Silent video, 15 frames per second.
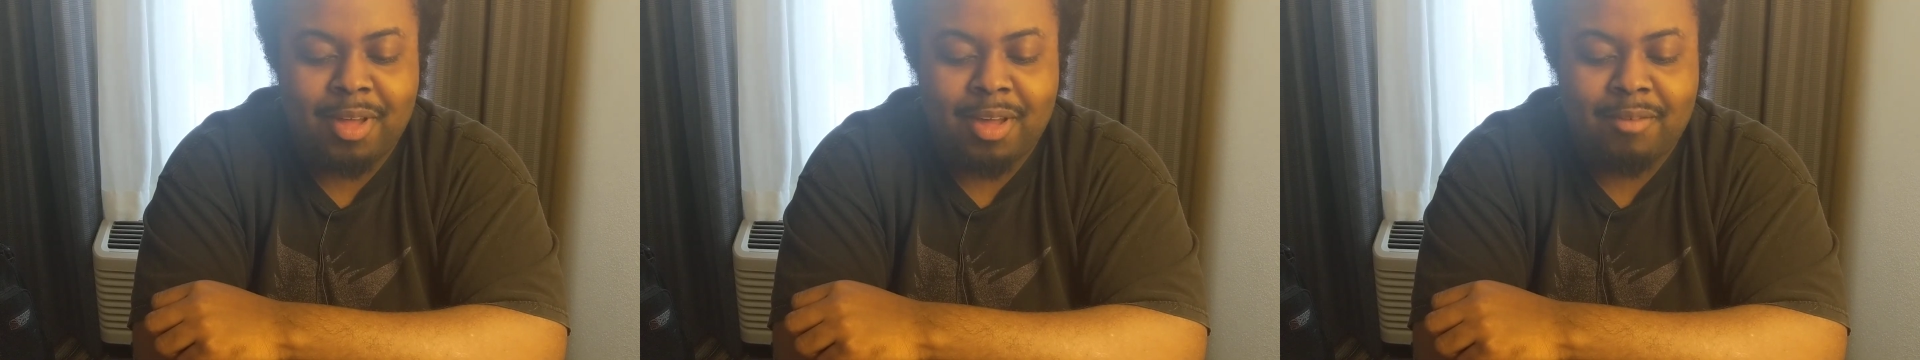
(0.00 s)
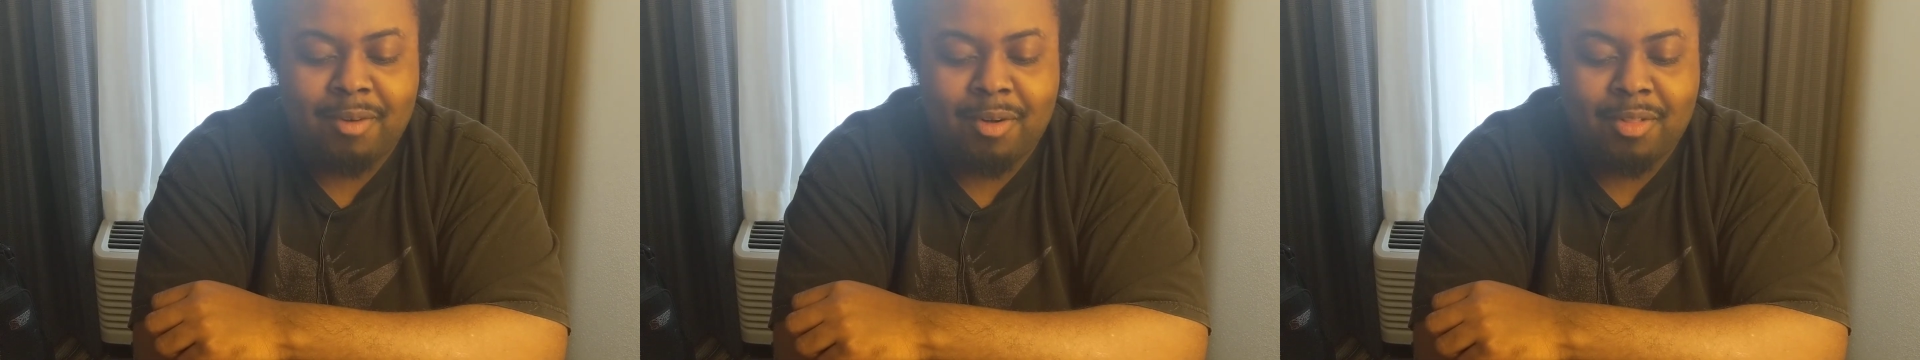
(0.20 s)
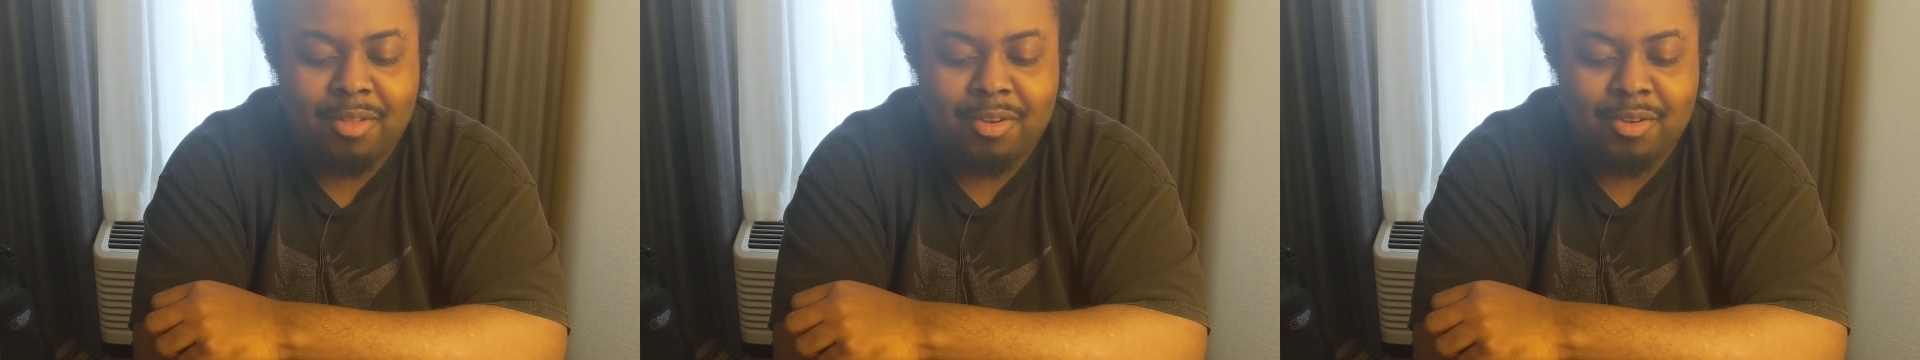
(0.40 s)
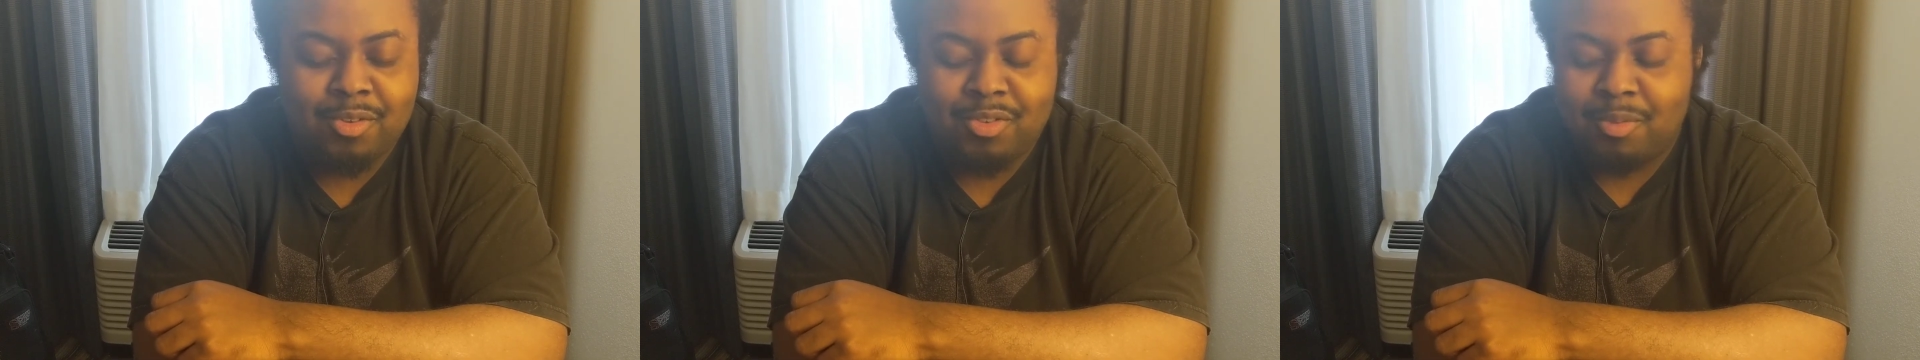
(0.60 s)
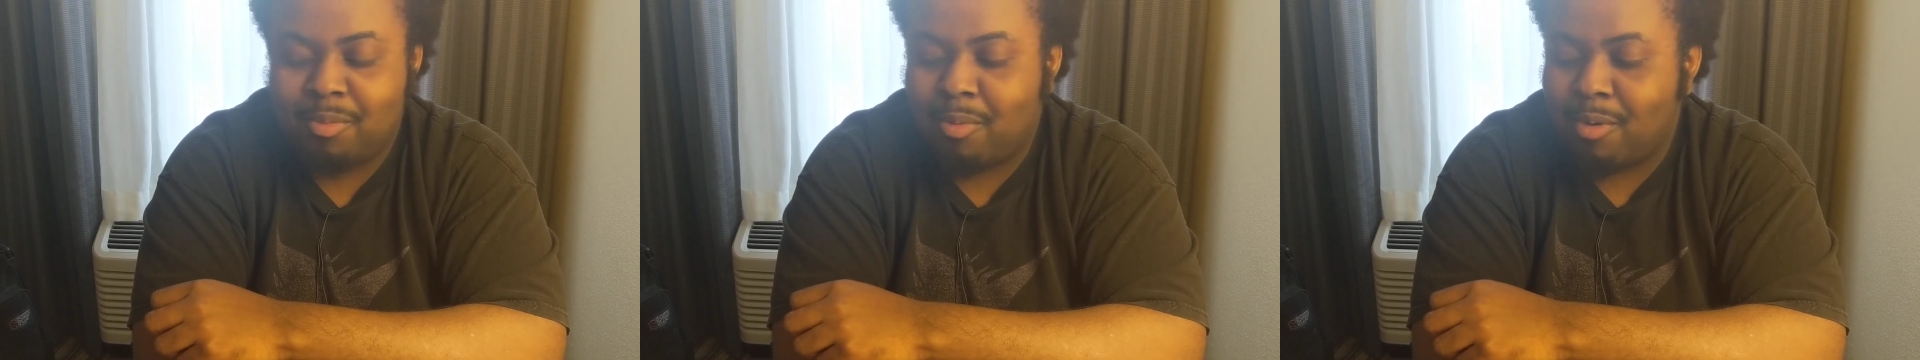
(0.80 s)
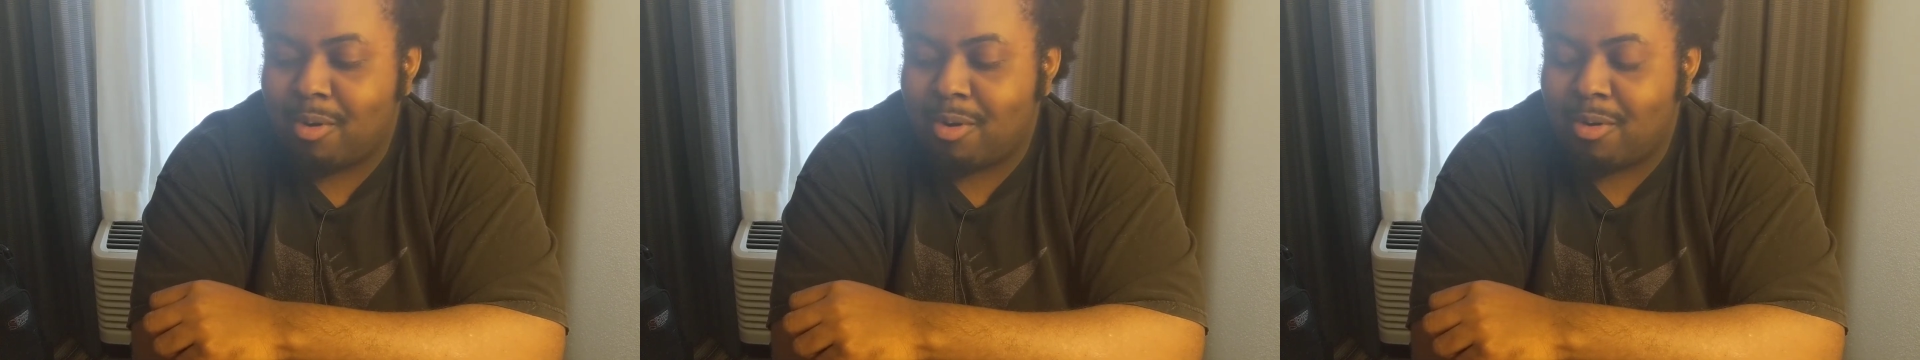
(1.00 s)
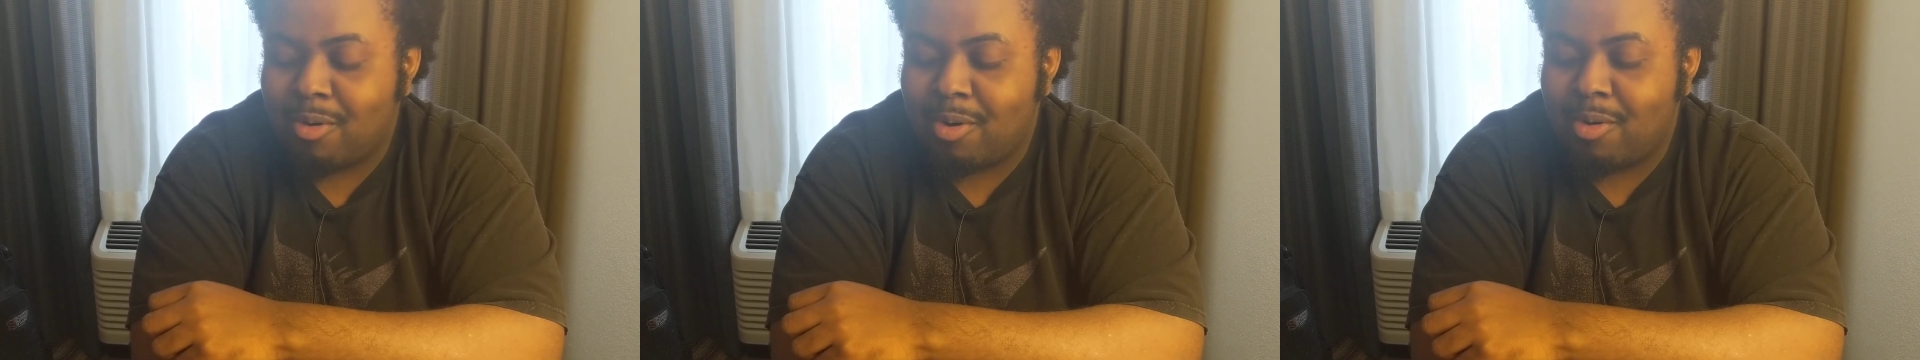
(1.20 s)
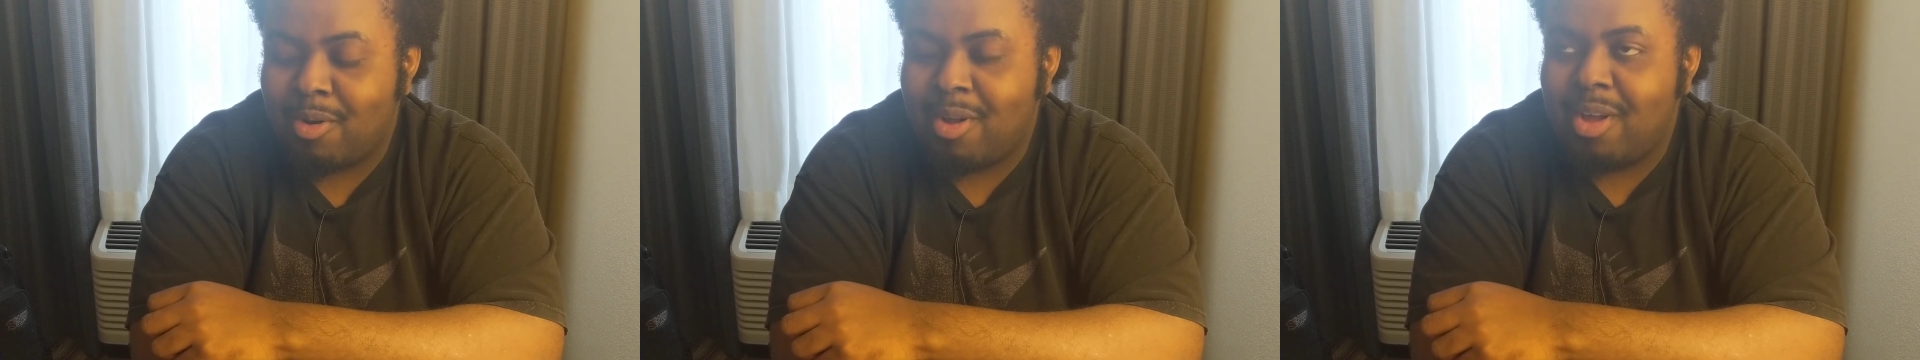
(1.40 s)
I have all the new support.
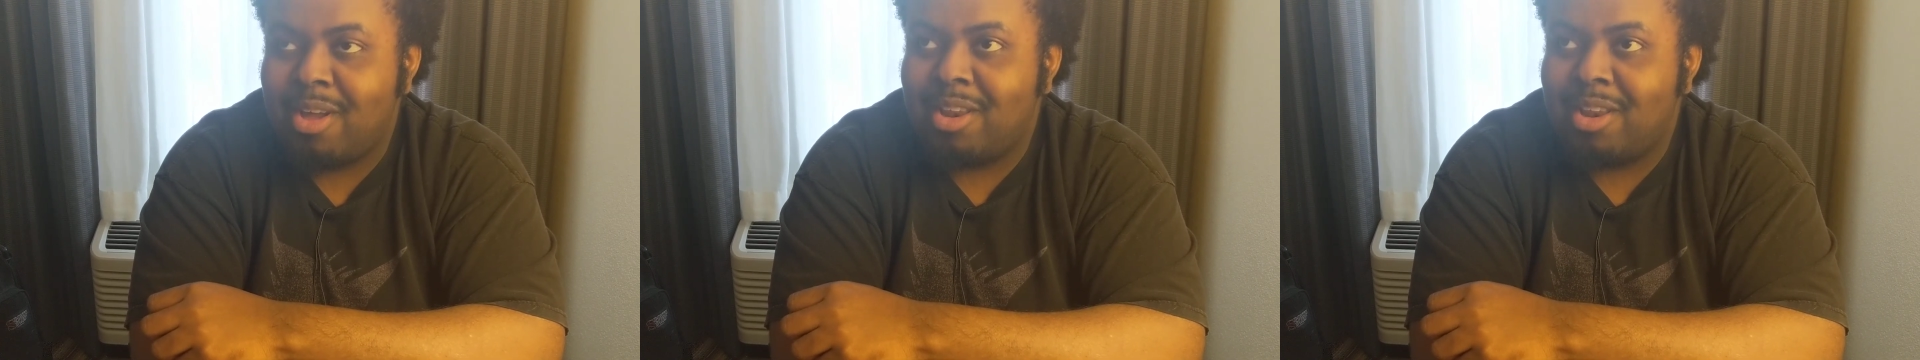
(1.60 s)
Well,